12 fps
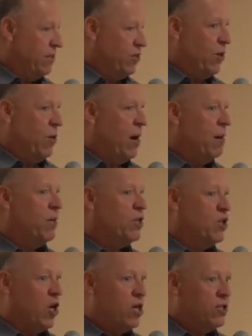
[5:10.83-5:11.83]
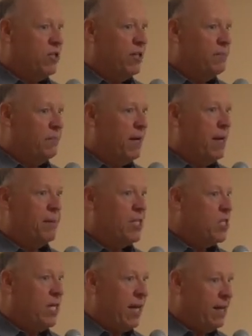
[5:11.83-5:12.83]
so I'm exhausted, but I'm
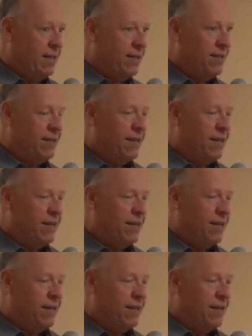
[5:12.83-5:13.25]
excited.